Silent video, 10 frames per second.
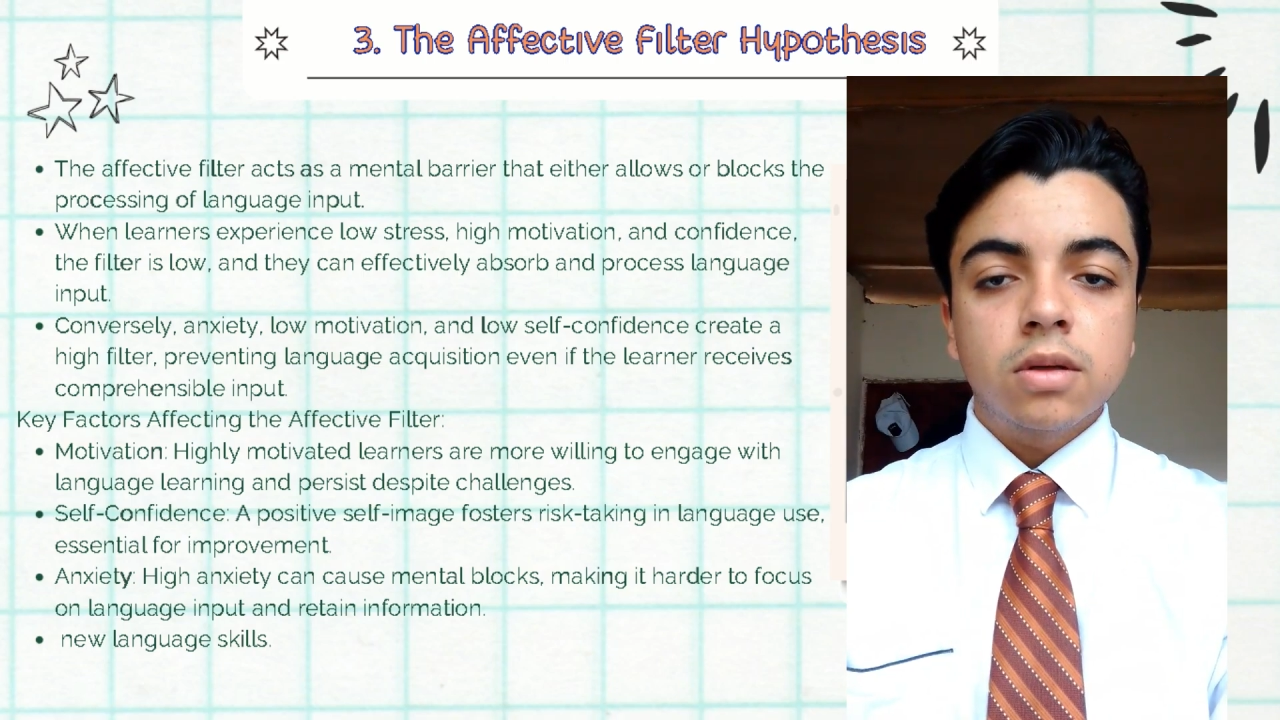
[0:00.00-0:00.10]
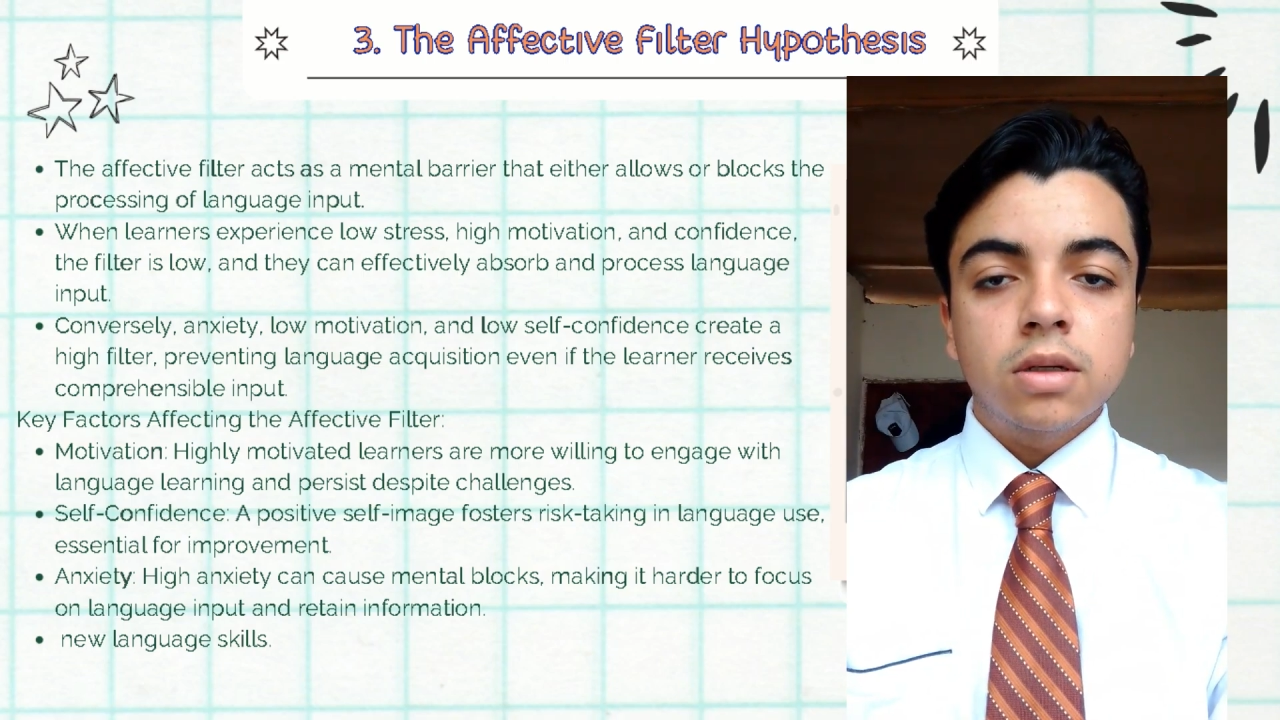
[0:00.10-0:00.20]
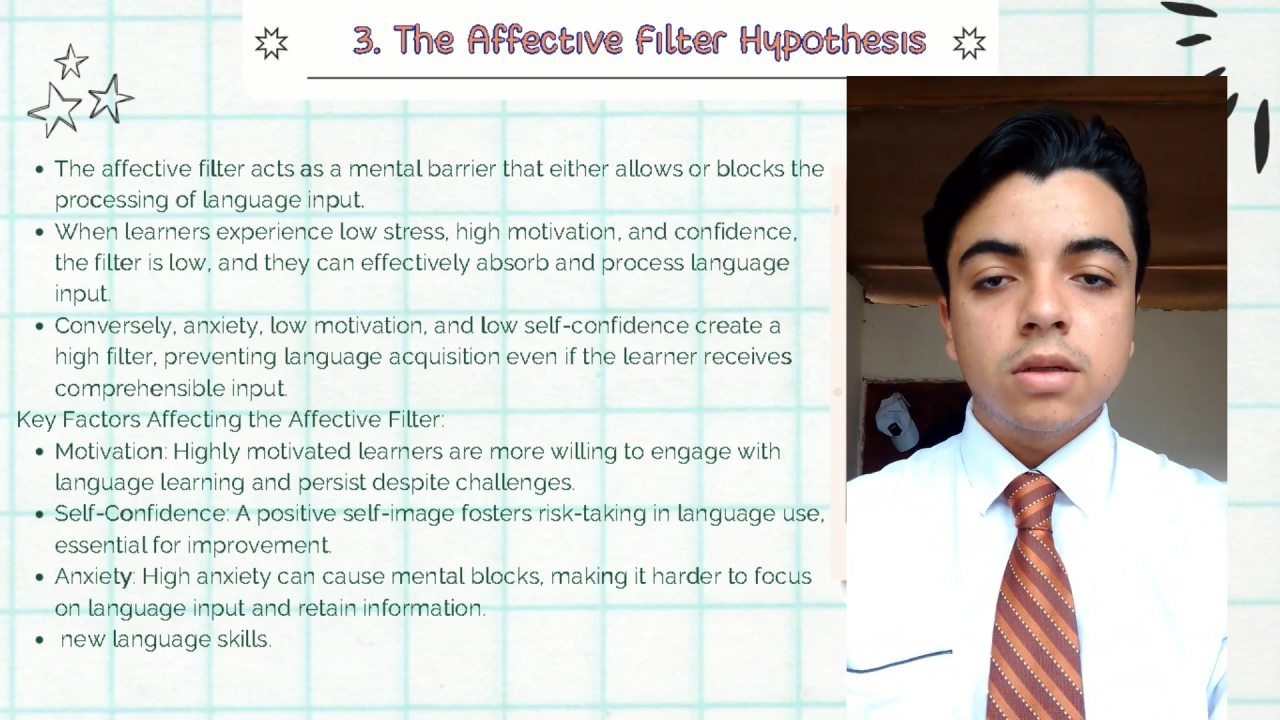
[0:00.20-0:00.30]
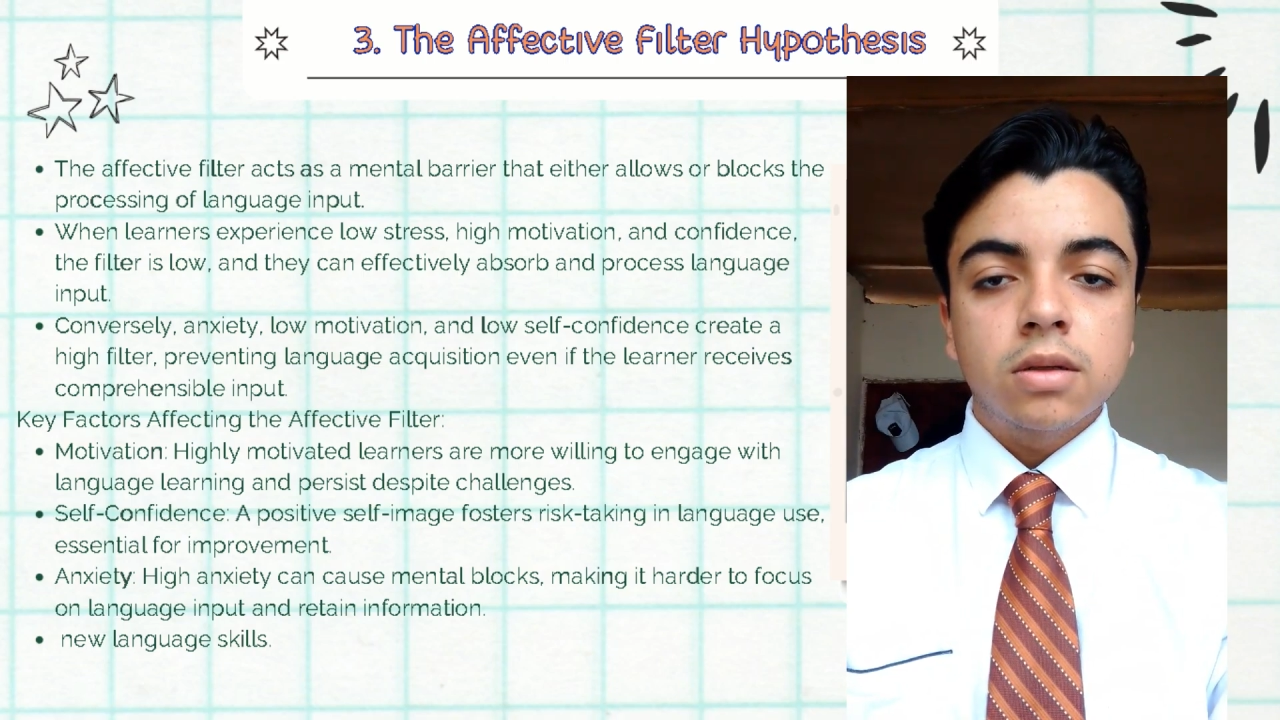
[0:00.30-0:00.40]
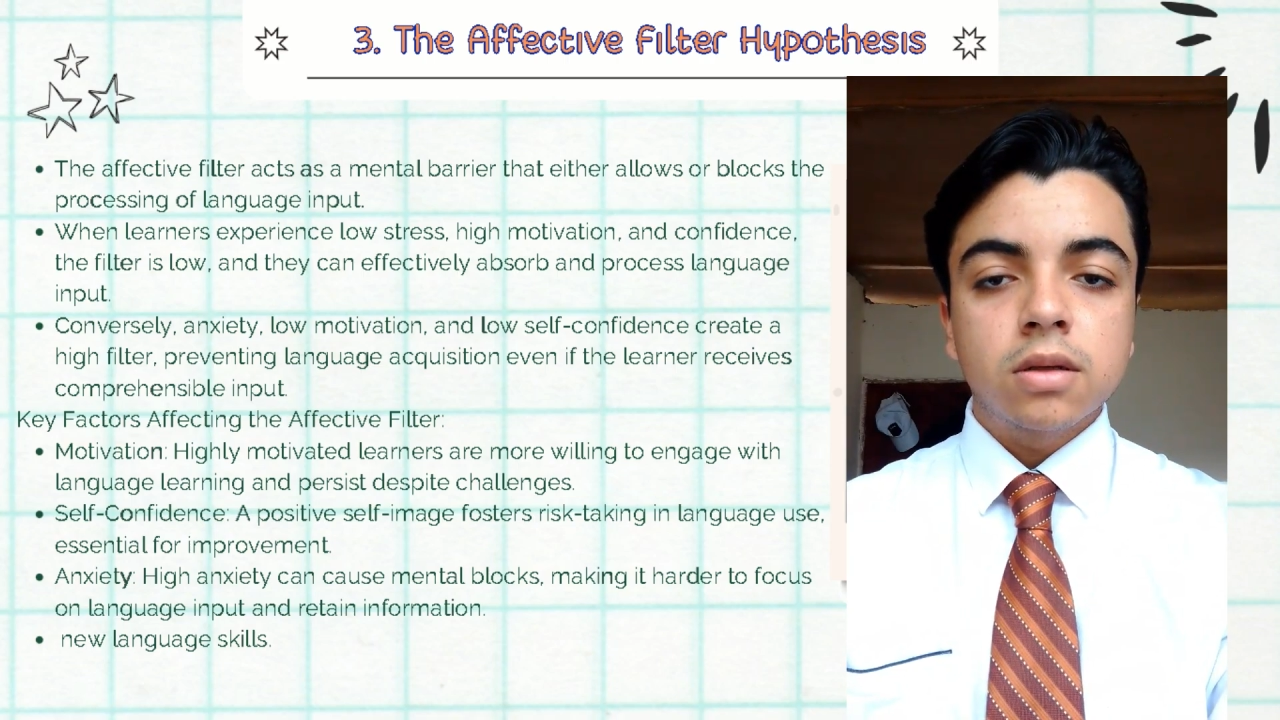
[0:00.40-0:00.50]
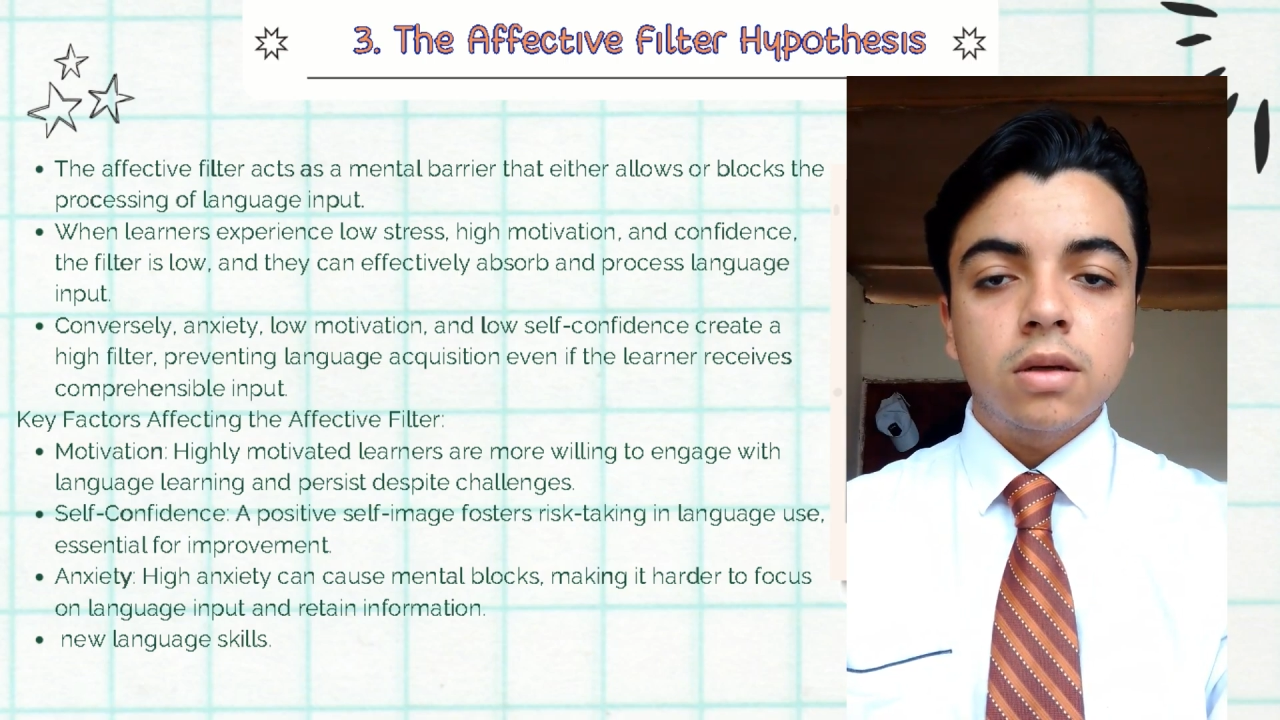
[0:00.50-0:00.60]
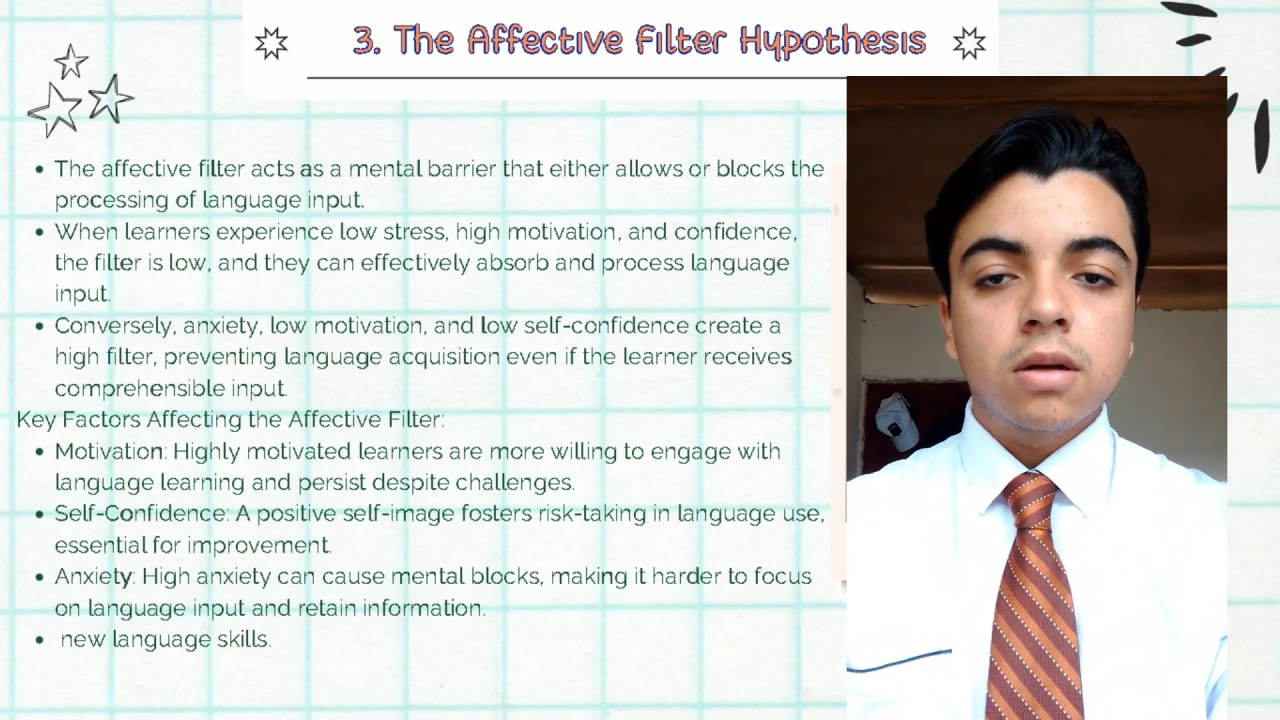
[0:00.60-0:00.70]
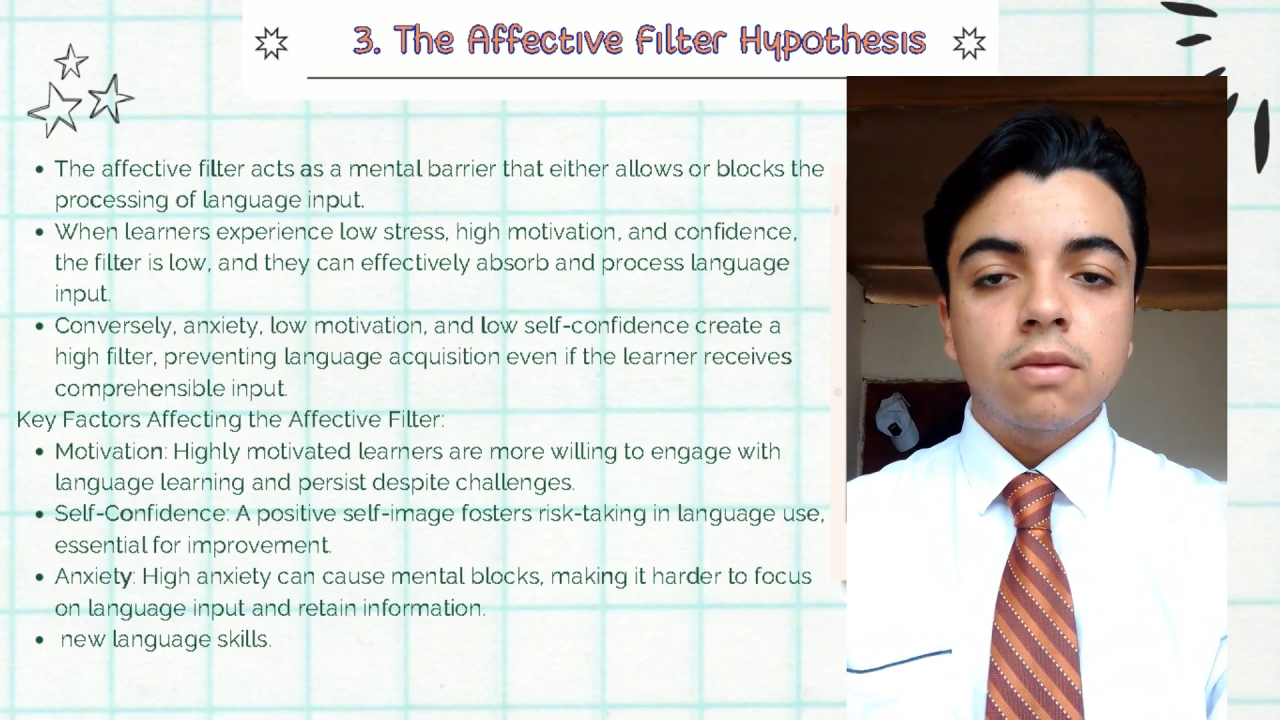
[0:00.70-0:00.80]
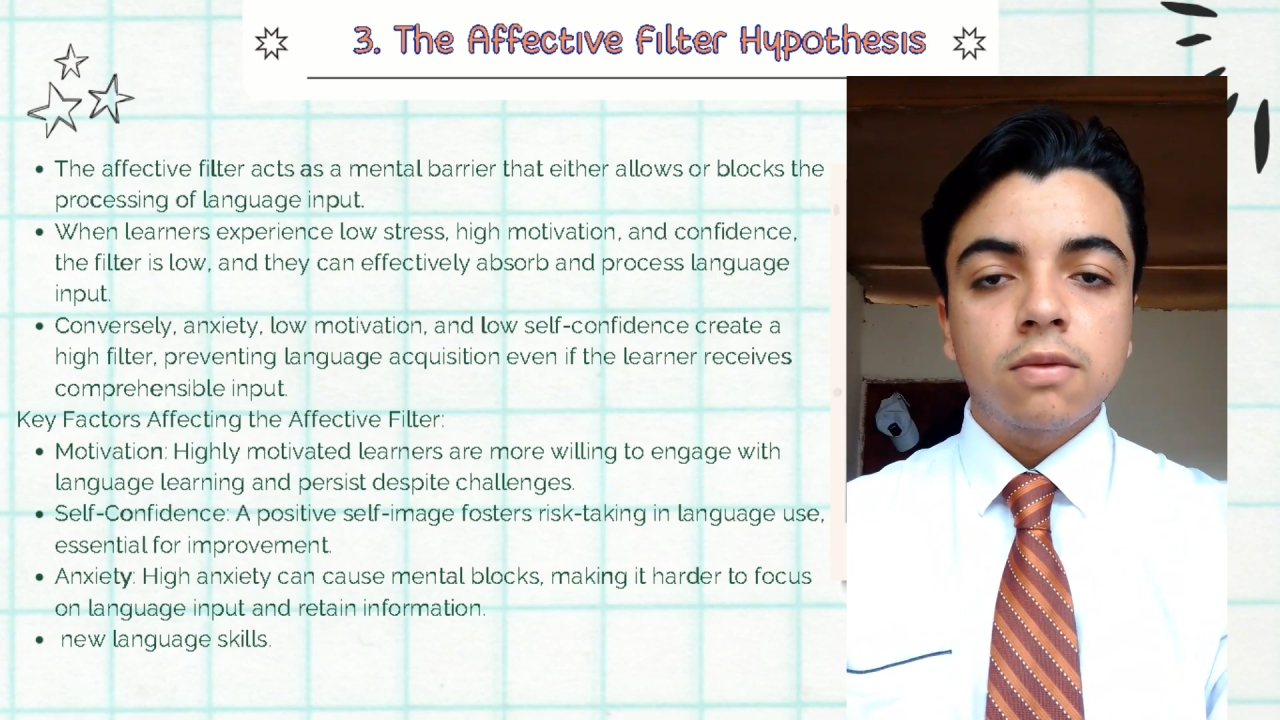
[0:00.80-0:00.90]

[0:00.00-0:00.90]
essential